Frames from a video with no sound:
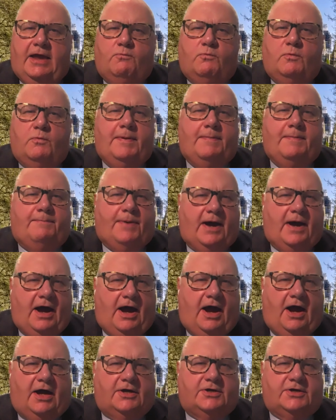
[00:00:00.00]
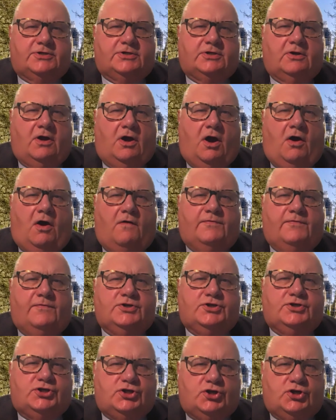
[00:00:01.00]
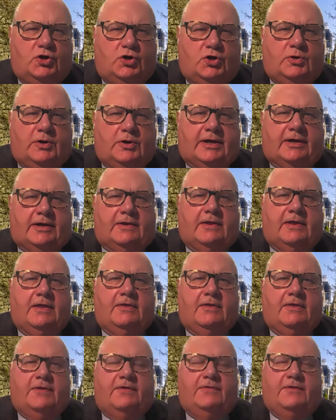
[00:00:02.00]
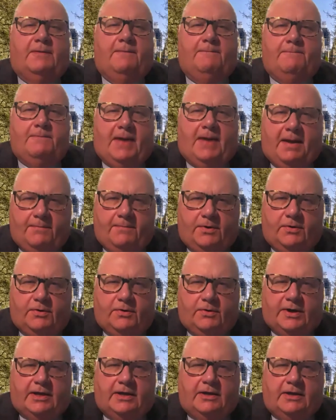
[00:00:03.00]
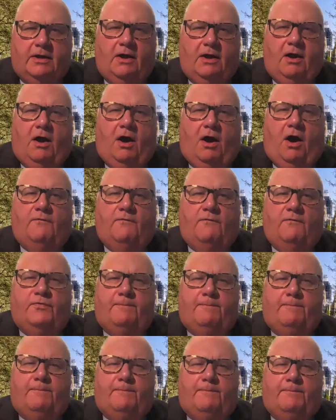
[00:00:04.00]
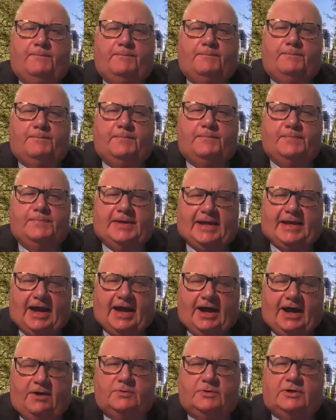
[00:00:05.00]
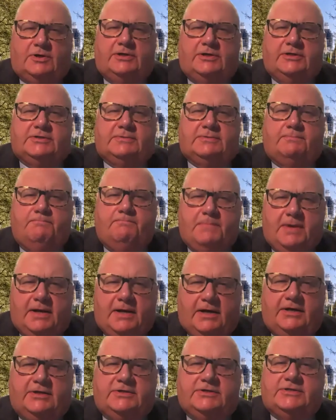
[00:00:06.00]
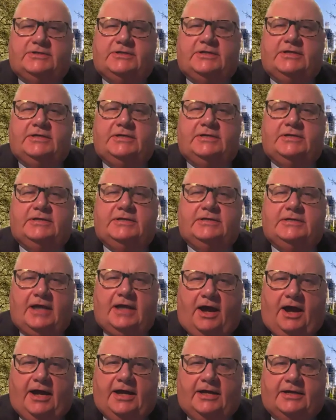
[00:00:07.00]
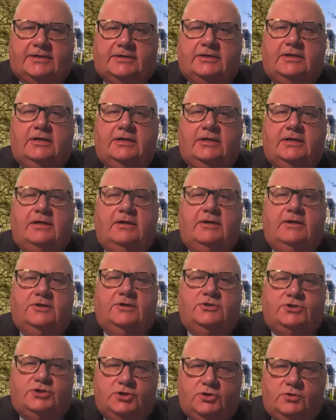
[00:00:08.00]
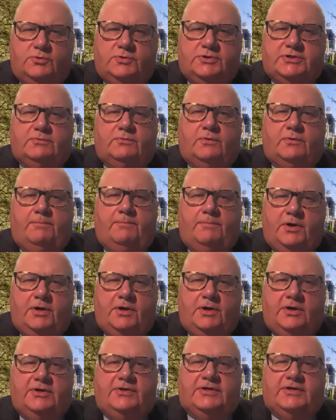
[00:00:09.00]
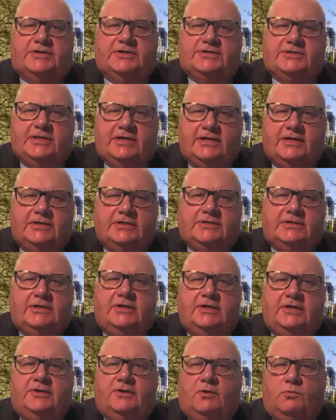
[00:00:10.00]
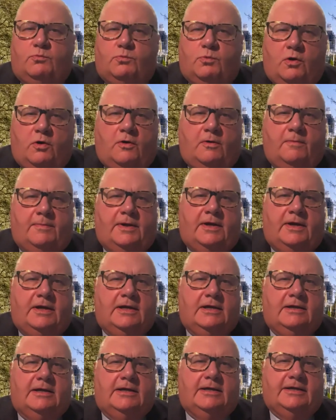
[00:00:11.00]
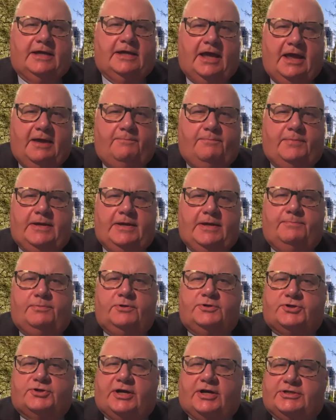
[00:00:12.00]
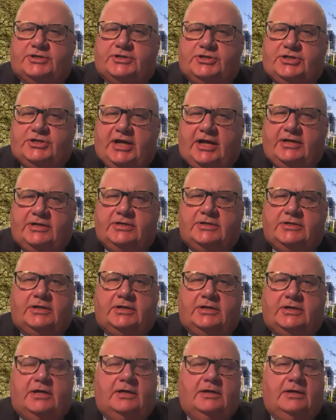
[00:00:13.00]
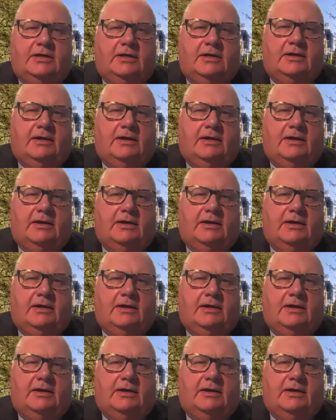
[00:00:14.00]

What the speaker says: It will be part of ensuring that the memory of the countless millions that died, the Jews that were murdered, the Sinti, the Roma, gay people, transgender,